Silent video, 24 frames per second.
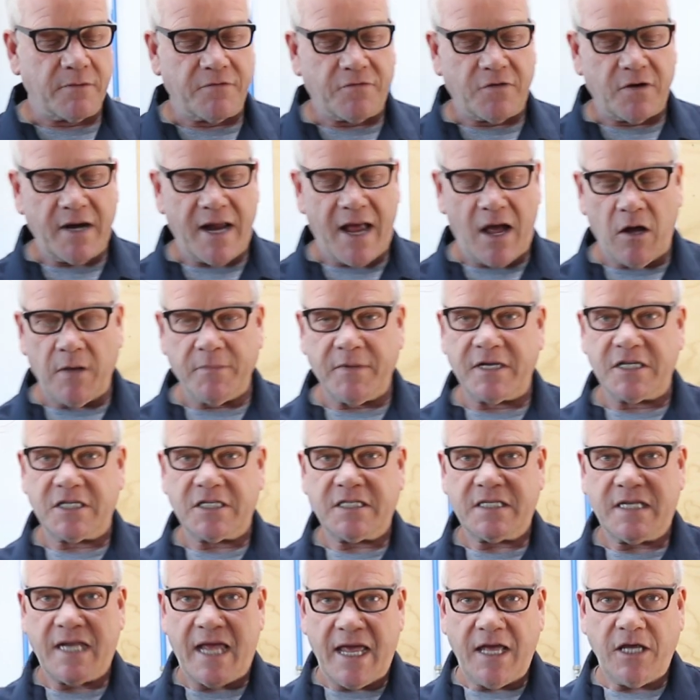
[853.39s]
For now, I'm going
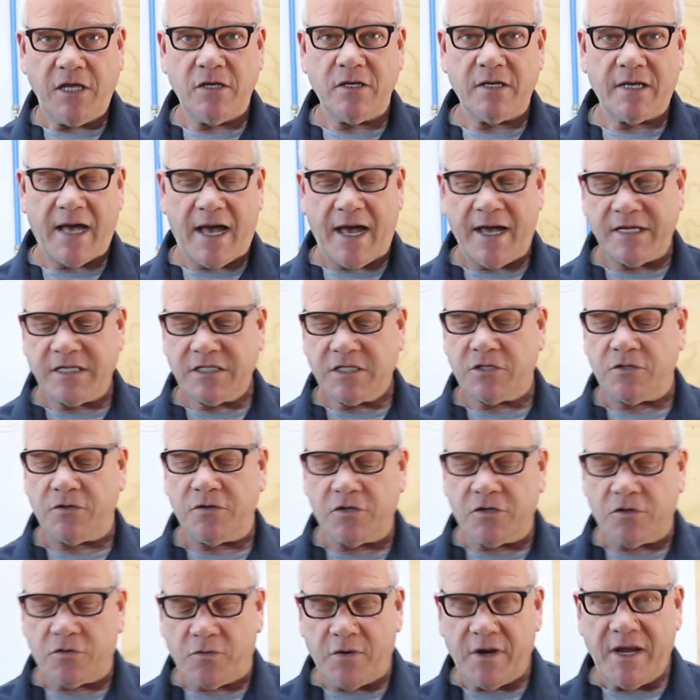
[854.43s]
to take you guys through
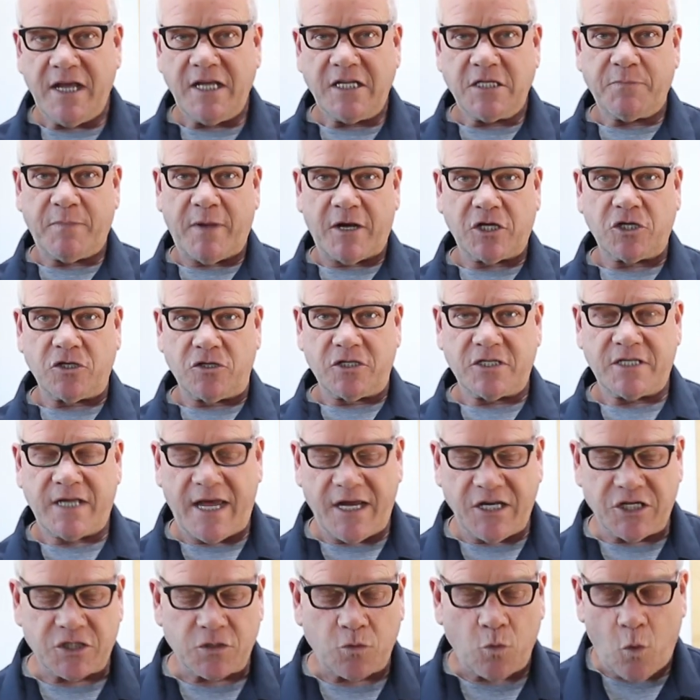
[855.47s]
3 special stages.